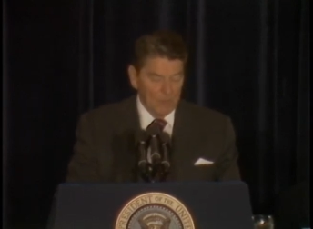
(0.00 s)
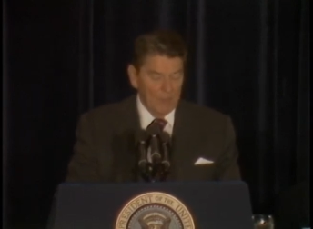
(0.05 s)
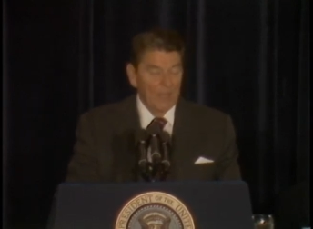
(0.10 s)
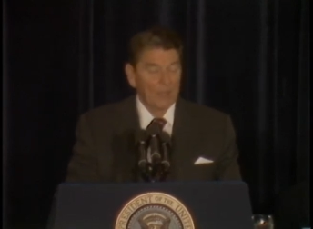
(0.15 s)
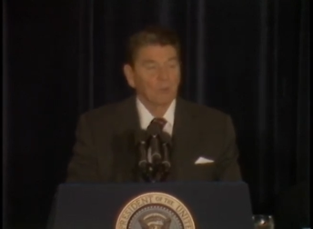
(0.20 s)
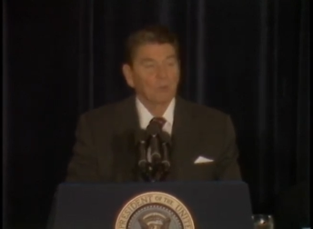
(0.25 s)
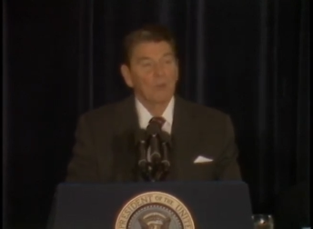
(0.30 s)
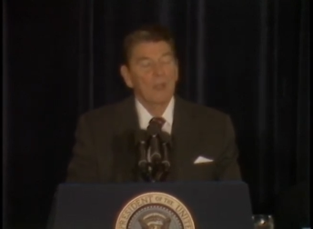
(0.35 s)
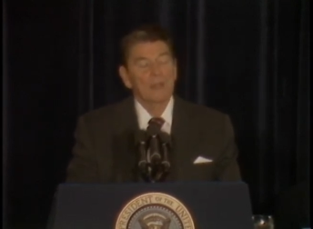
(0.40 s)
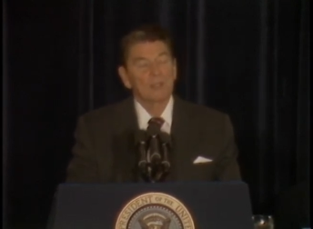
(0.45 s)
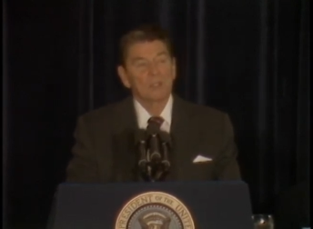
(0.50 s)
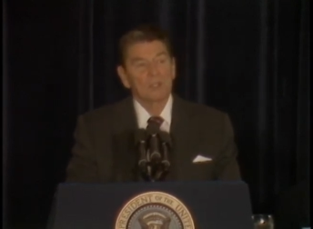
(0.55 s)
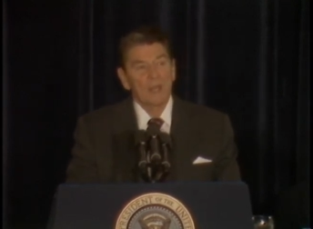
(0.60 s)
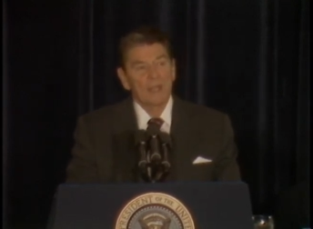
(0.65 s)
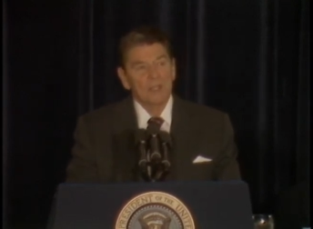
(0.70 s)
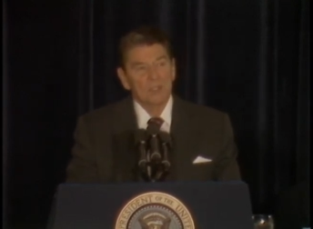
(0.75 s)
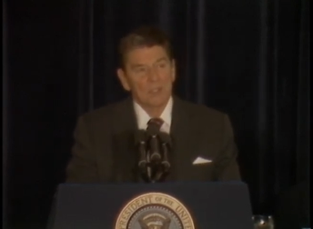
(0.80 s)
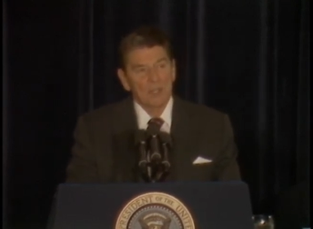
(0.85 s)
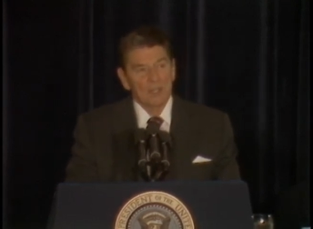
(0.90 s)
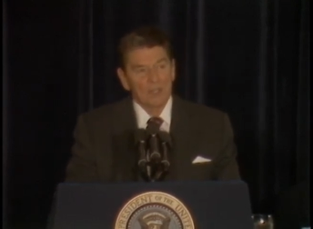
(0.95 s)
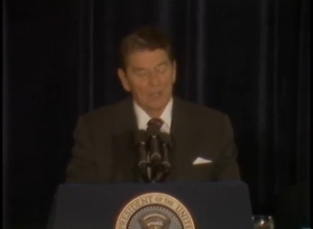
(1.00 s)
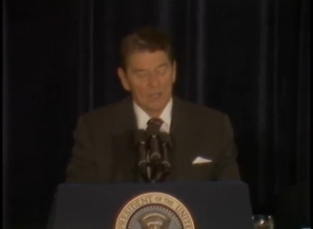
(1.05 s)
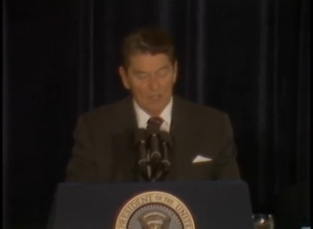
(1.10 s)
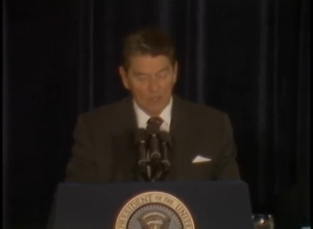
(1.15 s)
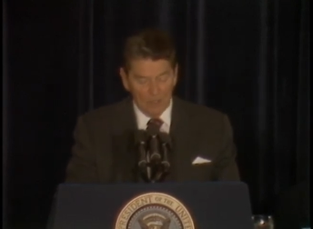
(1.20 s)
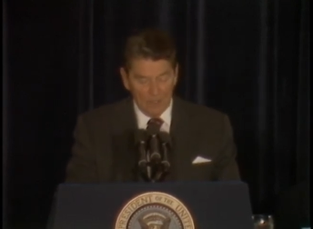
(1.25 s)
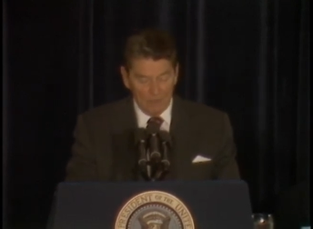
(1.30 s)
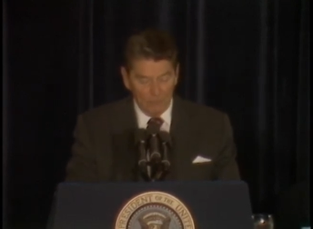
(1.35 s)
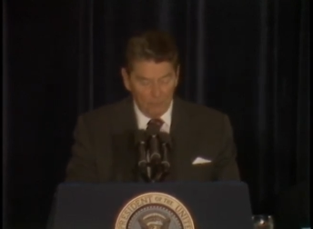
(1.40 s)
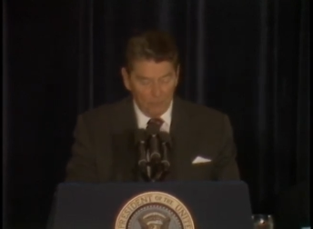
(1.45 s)
That translates into
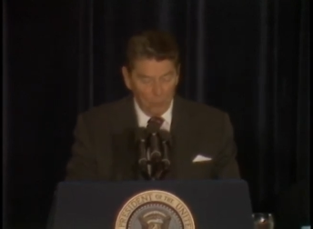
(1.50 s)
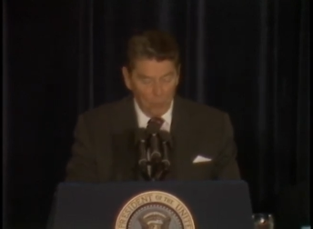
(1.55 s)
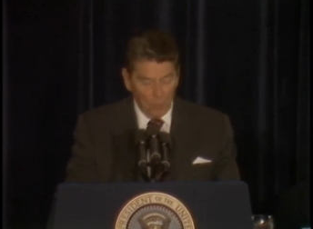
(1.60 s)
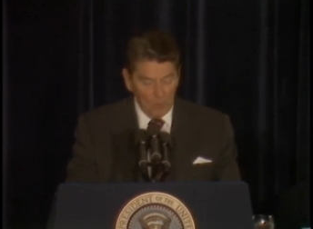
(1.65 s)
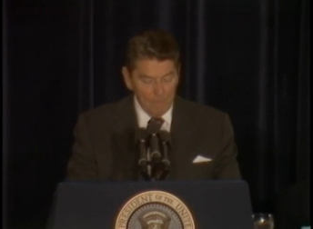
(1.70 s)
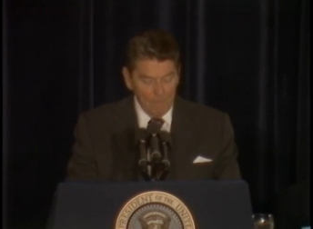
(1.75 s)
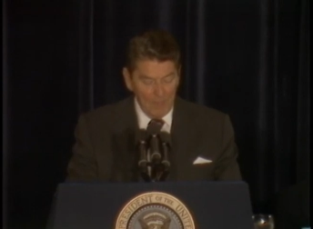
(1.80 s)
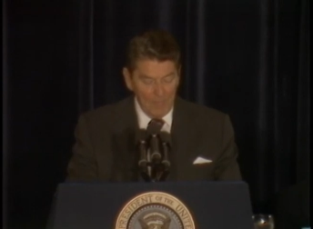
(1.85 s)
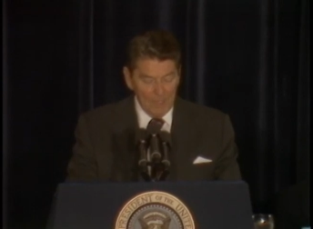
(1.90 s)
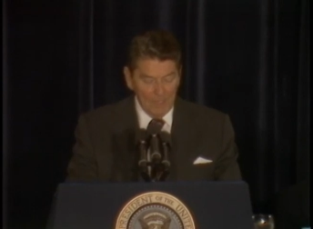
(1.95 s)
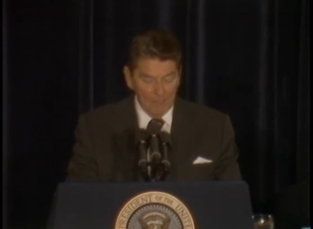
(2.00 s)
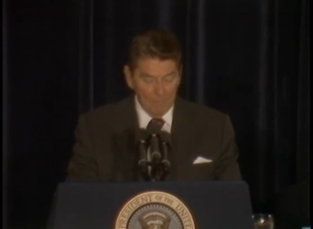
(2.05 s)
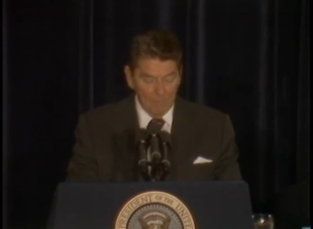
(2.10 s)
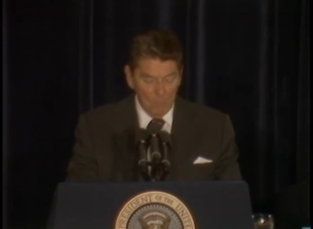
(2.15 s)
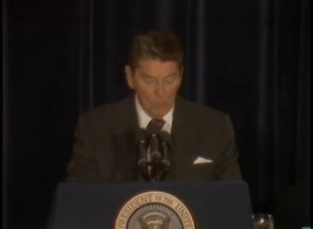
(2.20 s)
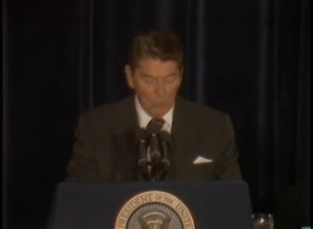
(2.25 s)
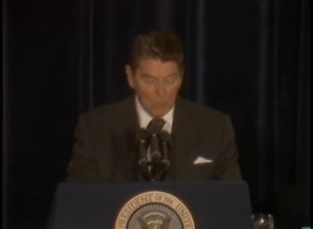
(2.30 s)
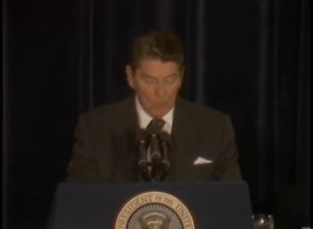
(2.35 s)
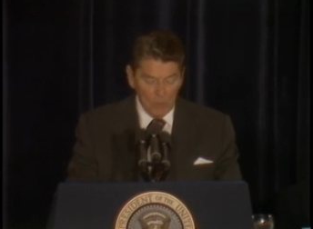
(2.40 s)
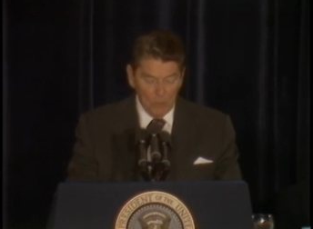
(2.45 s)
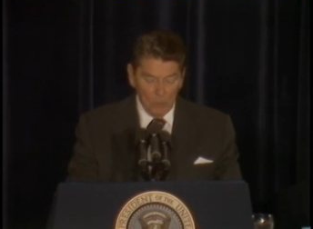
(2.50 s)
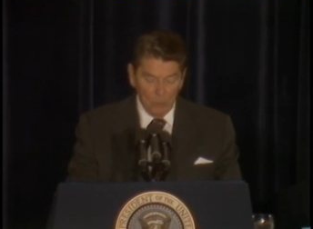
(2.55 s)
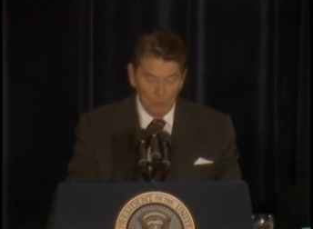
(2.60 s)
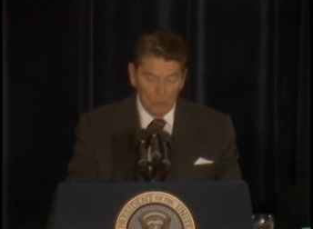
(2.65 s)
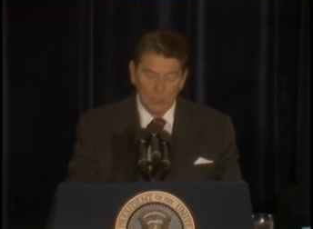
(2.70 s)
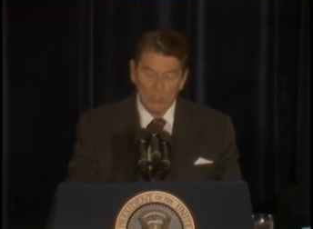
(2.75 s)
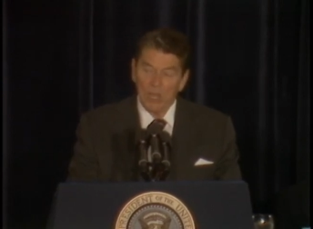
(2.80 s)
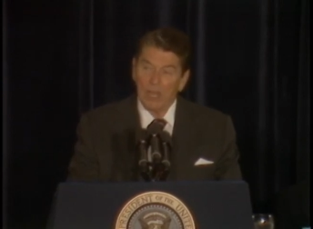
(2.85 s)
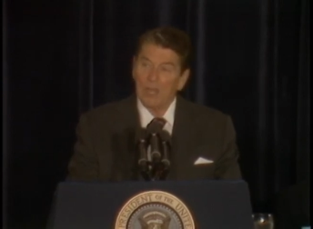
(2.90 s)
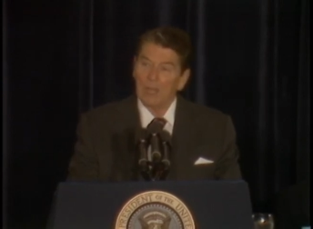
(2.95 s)
nearly 4 million more
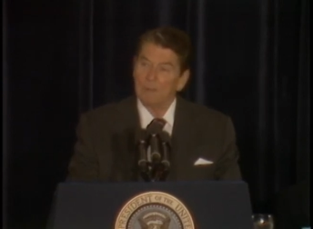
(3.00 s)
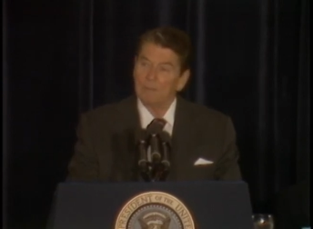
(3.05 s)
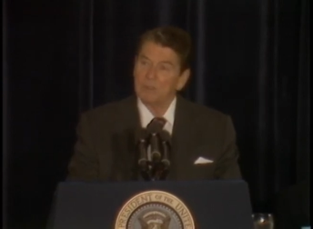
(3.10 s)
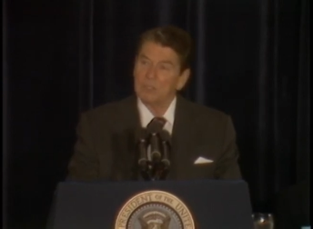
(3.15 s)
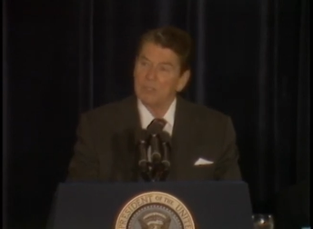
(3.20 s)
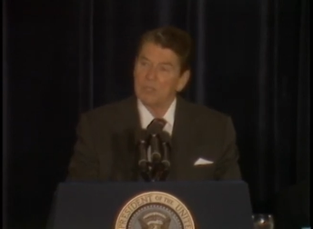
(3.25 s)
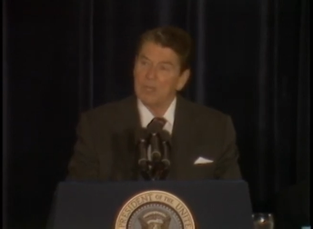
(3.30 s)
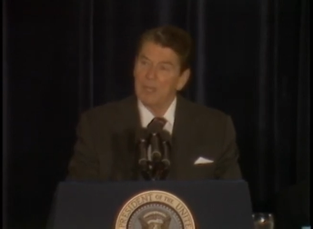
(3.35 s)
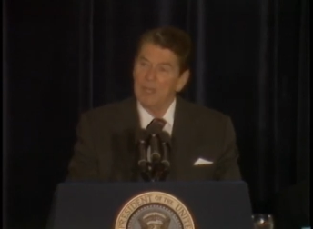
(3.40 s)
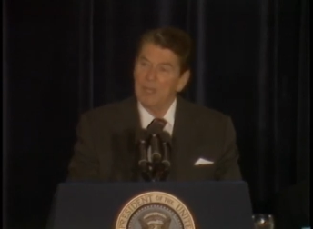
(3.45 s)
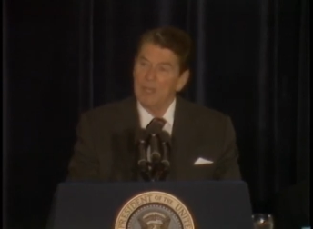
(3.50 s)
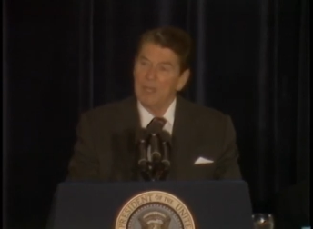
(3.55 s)
new jobs